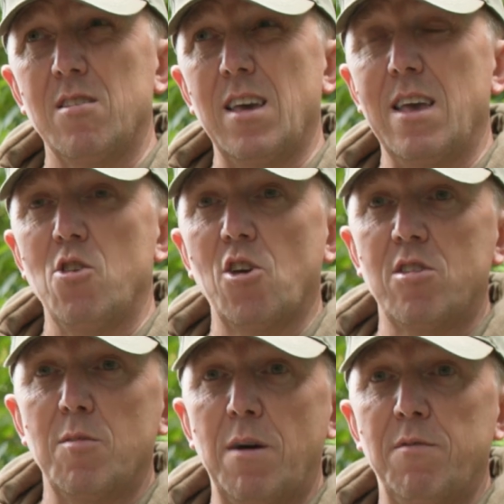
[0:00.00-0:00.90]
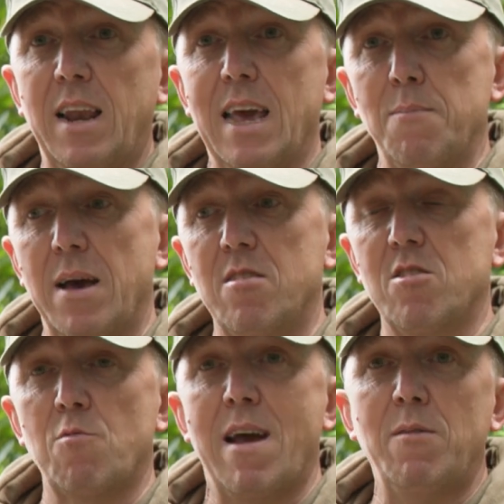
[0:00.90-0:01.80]
is sitting just above the lake bed,
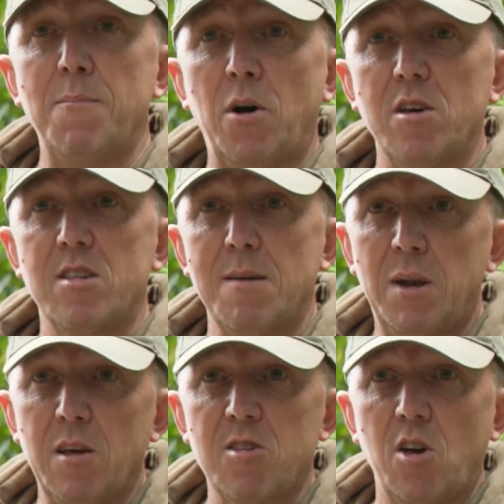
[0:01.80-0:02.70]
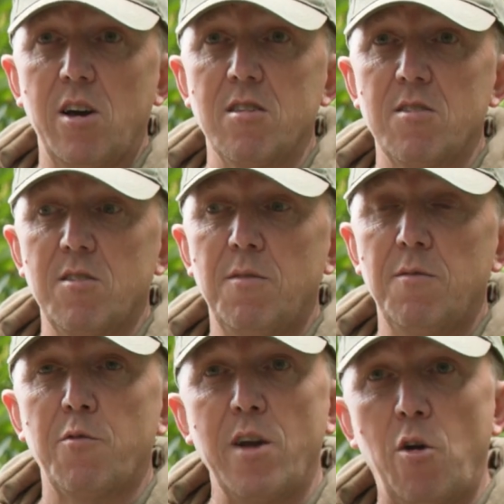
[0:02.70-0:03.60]
surrounded by similar sized
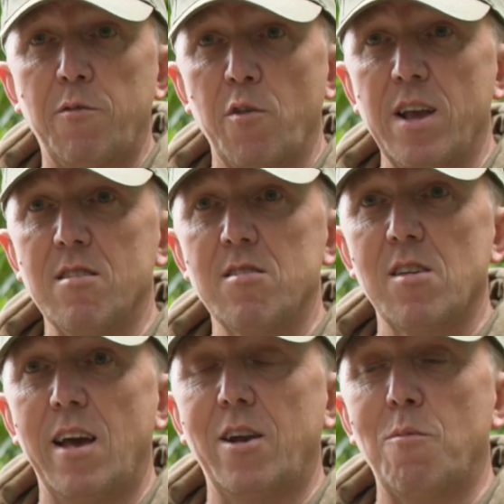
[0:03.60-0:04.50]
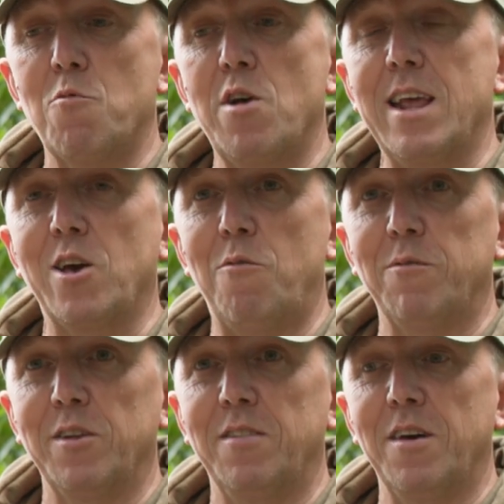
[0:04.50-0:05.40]
free offerings, and I'm really
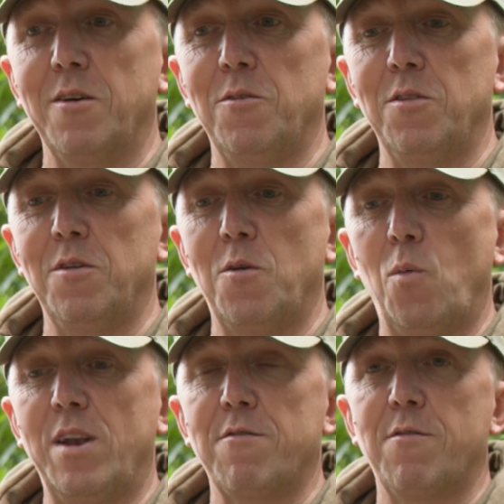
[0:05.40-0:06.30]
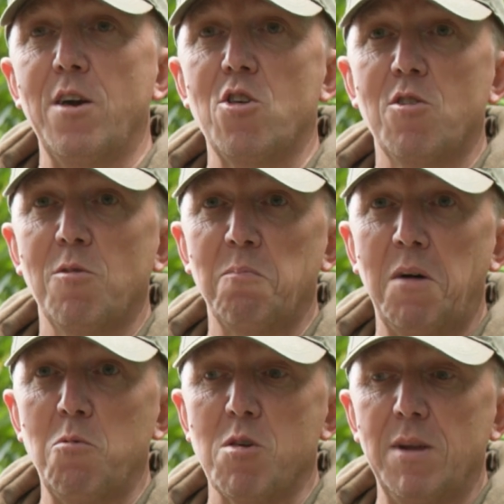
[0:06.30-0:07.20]
confident that when a fish
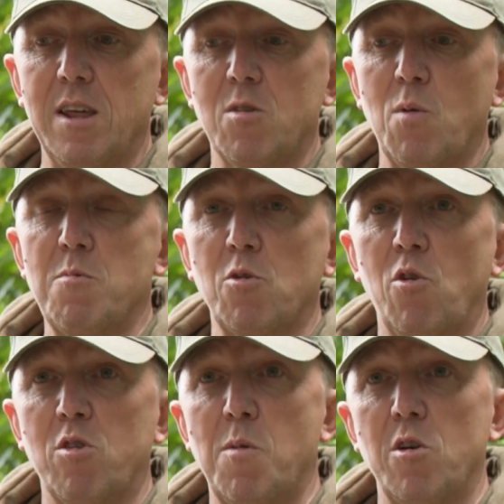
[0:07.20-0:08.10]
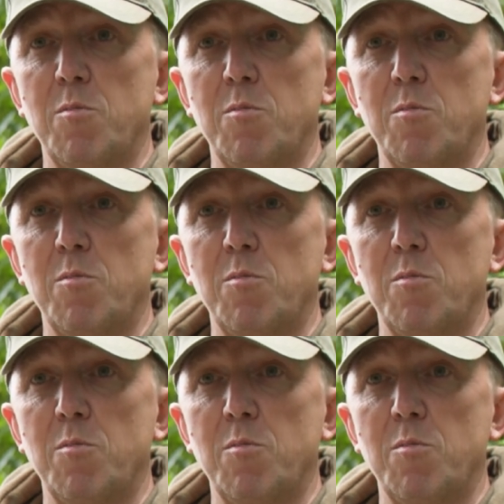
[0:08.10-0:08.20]
ultimately swims across my